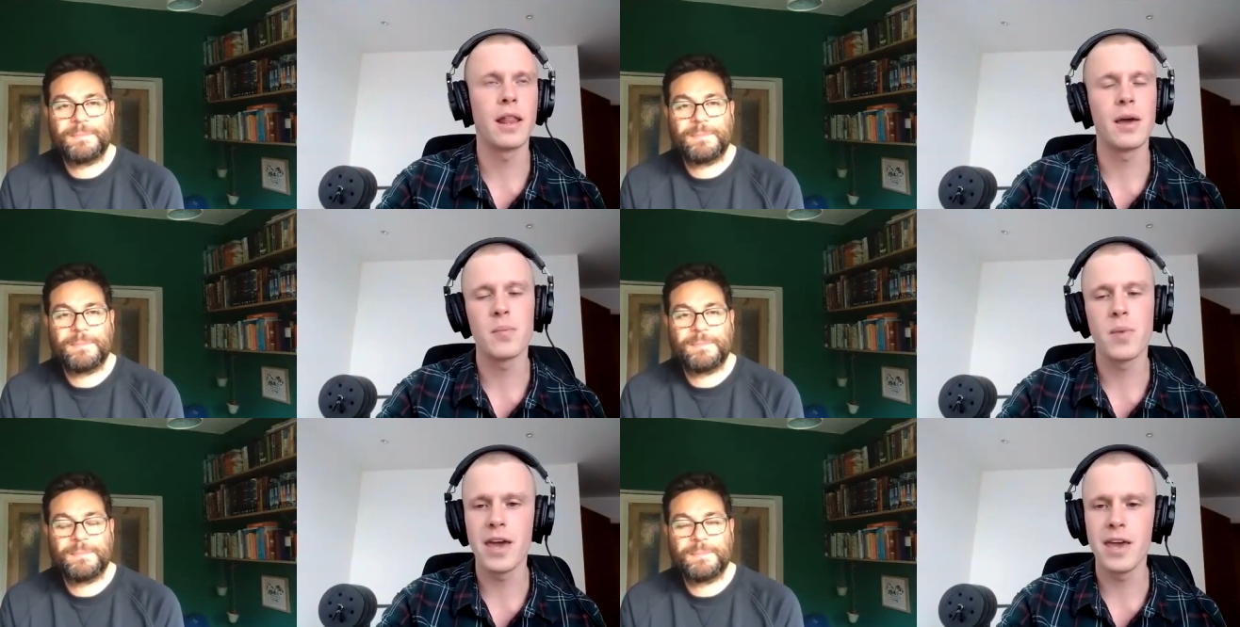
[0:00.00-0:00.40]

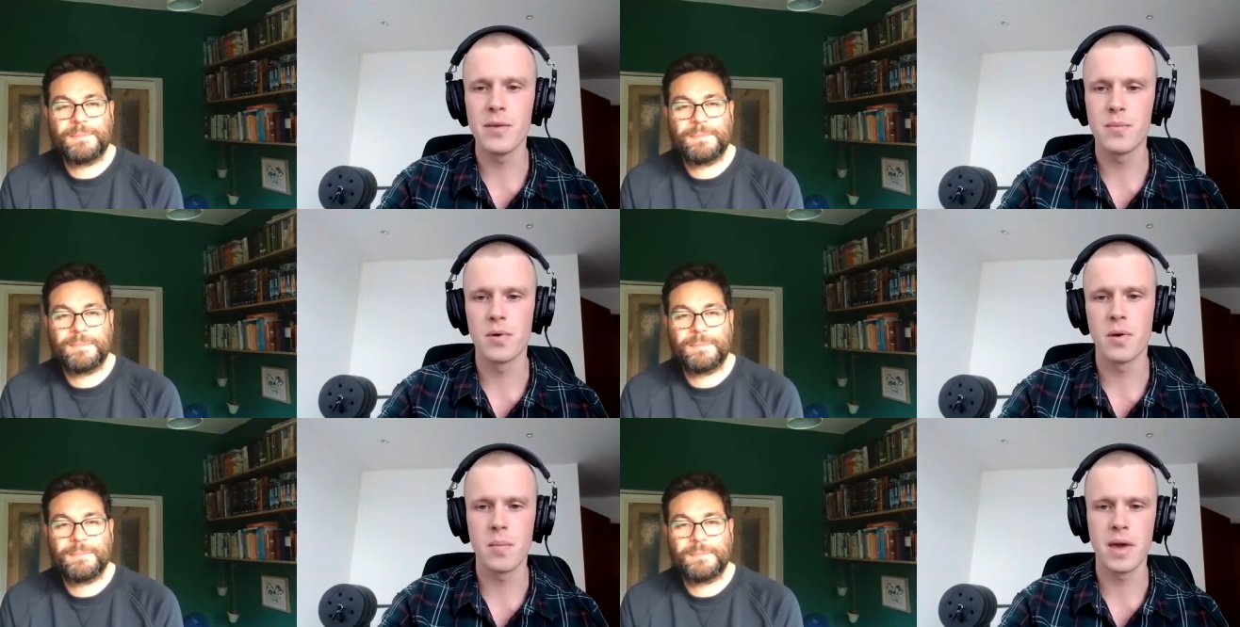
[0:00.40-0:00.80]
Speaker 1: like,
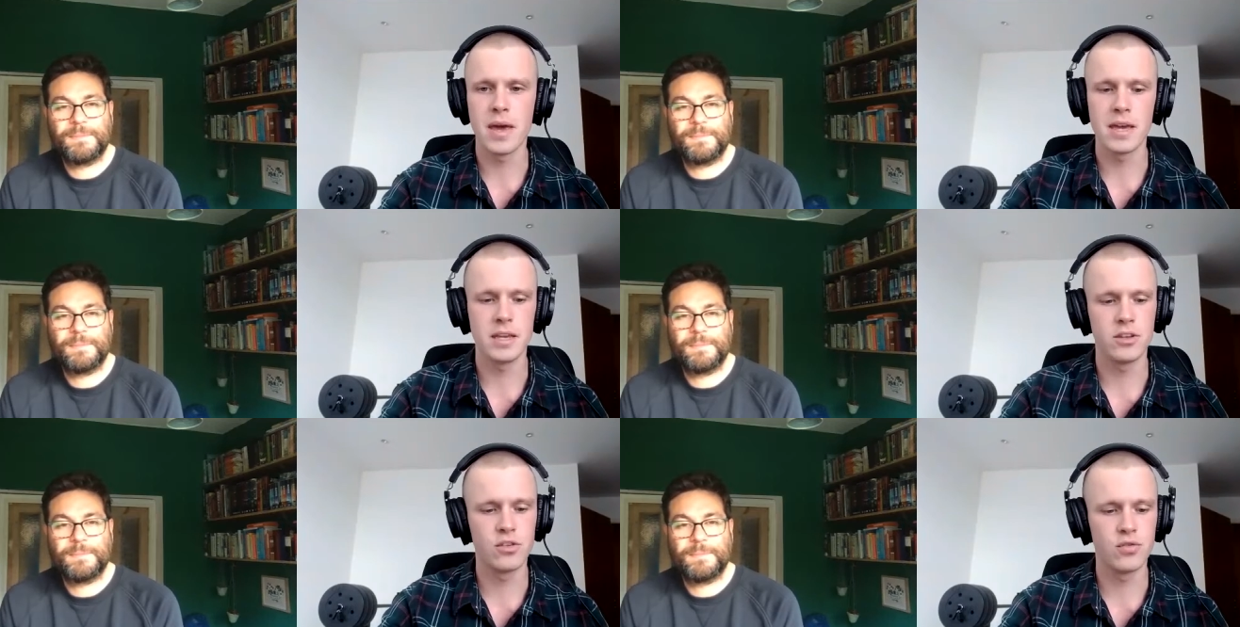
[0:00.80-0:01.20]
Paper
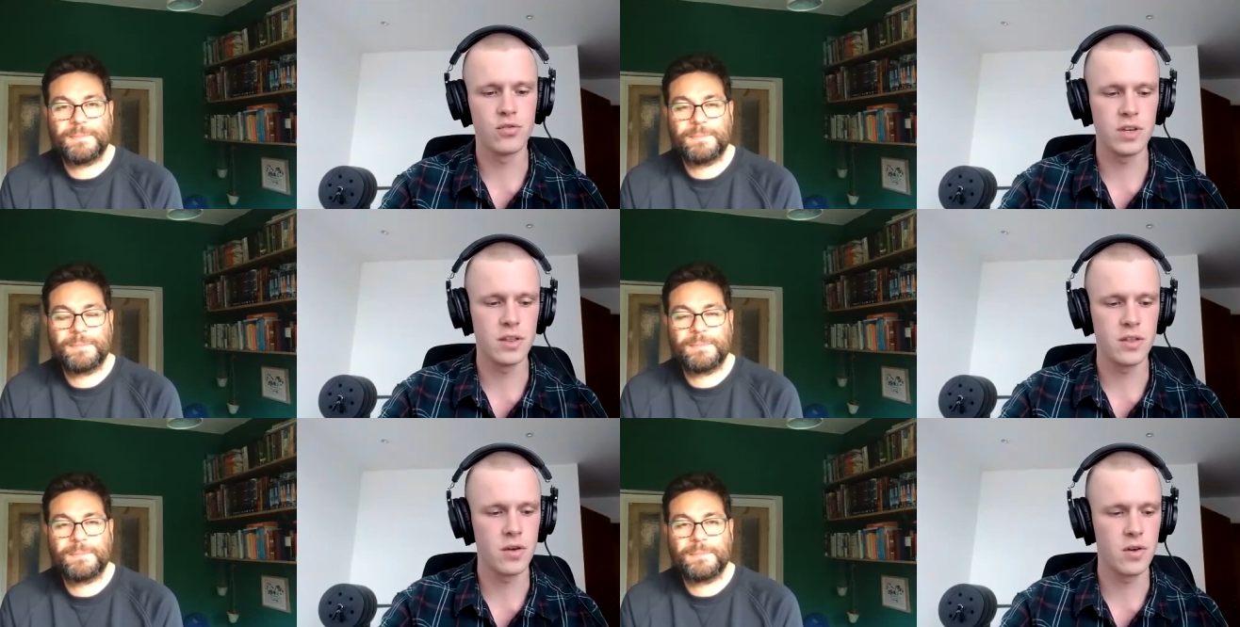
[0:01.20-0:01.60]
may
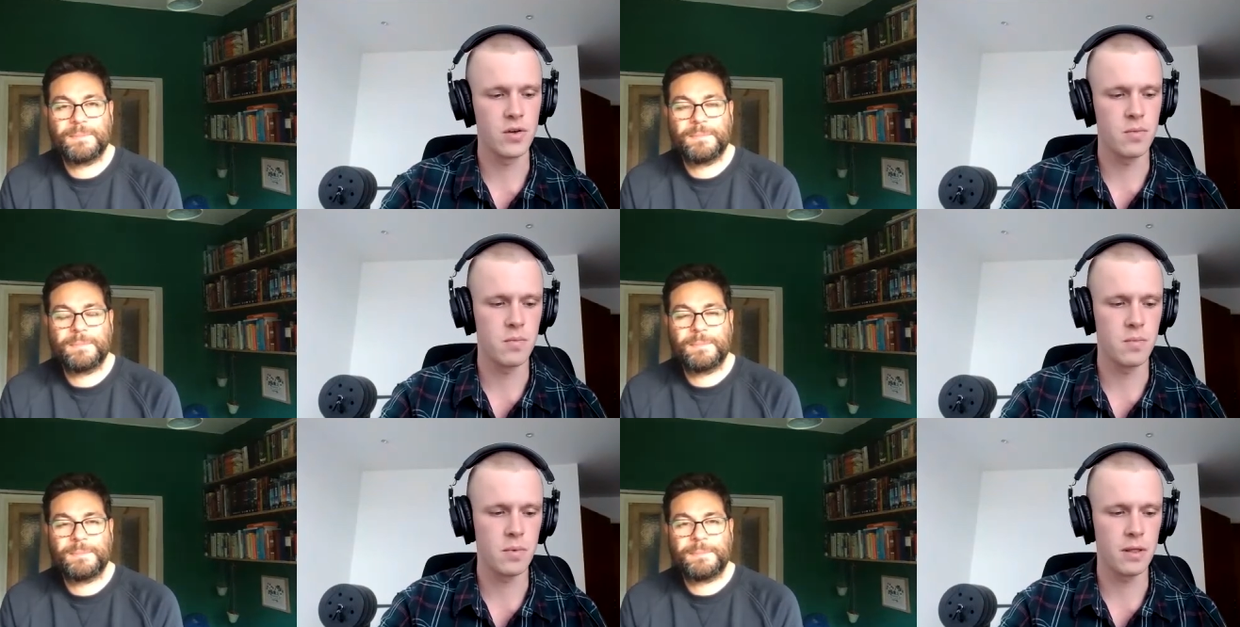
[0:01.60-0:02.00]
treat
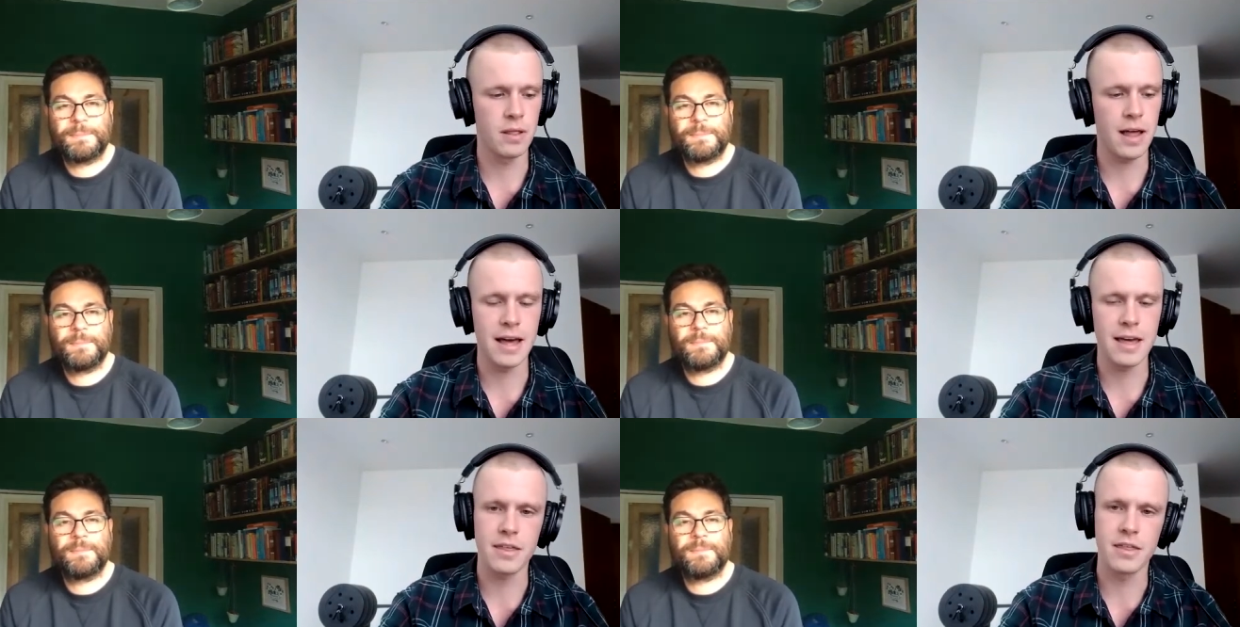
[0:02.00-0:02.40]
them
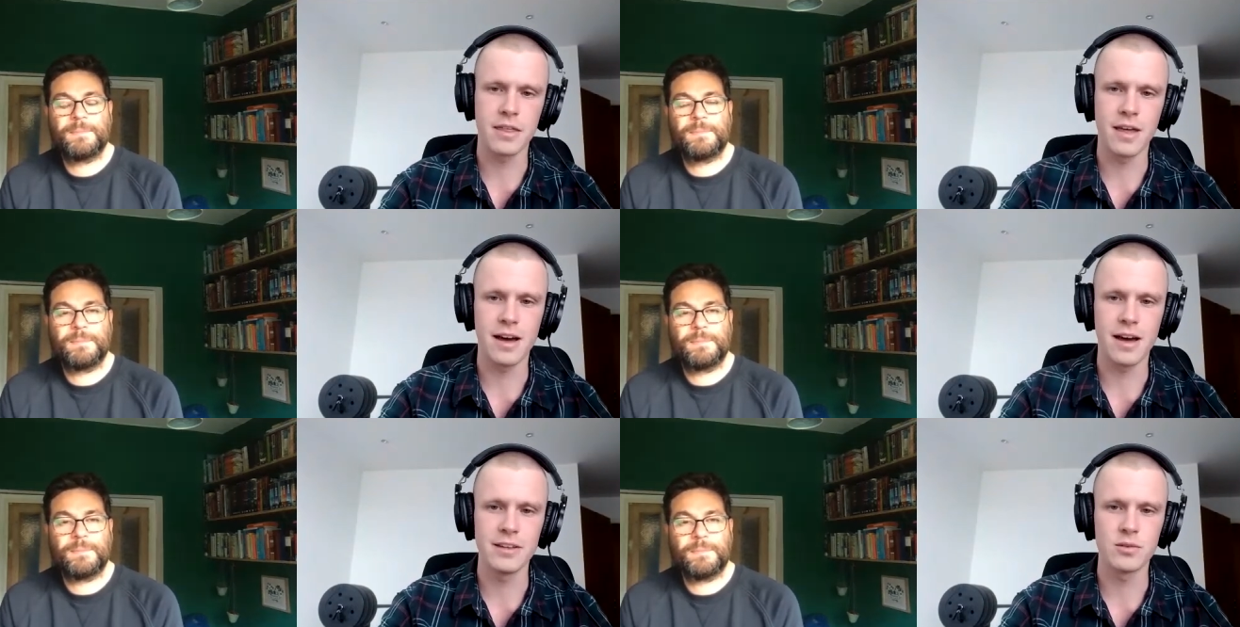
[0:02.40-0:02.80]
like
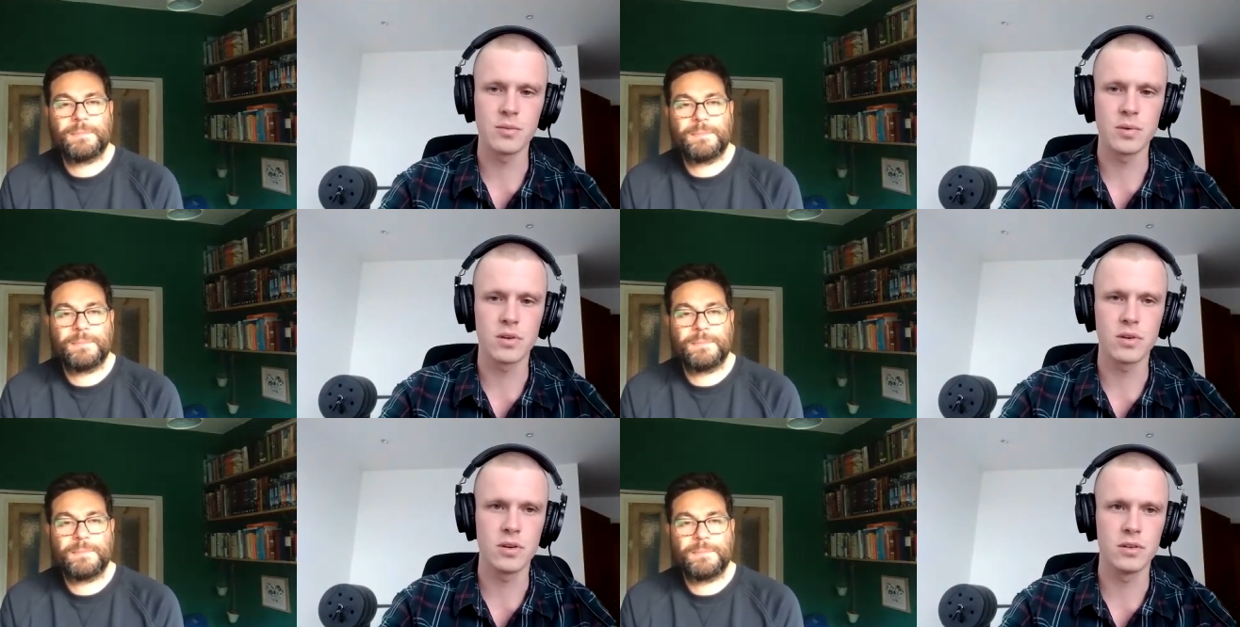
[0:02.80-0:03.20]
that is
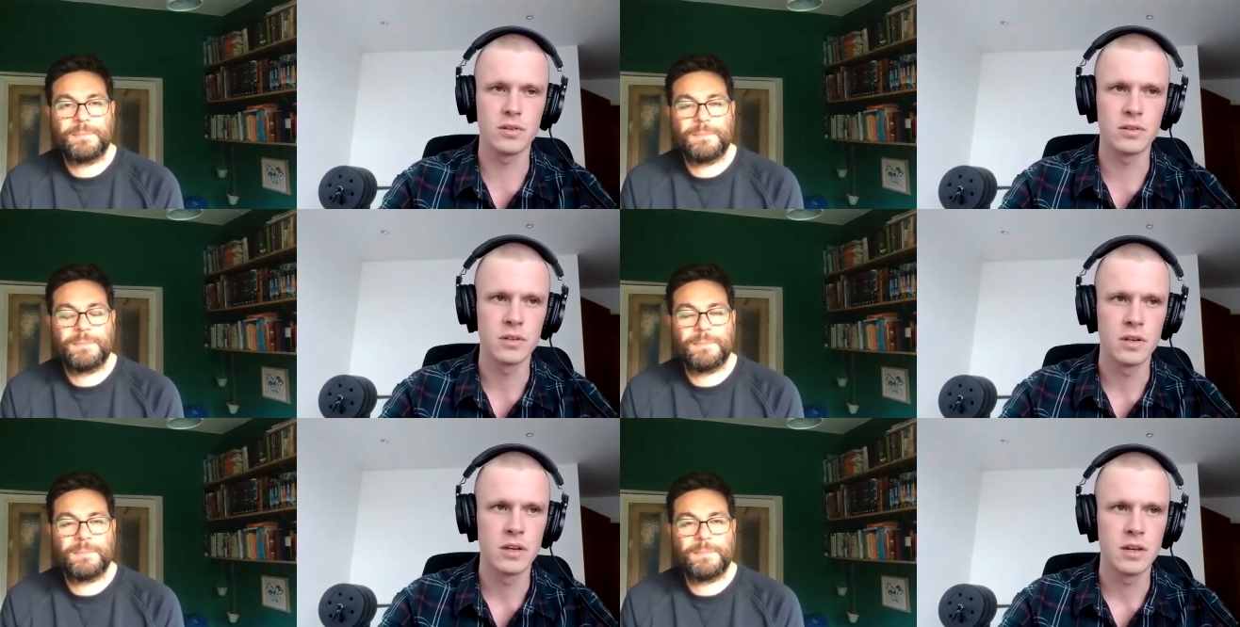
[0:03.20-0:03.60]
because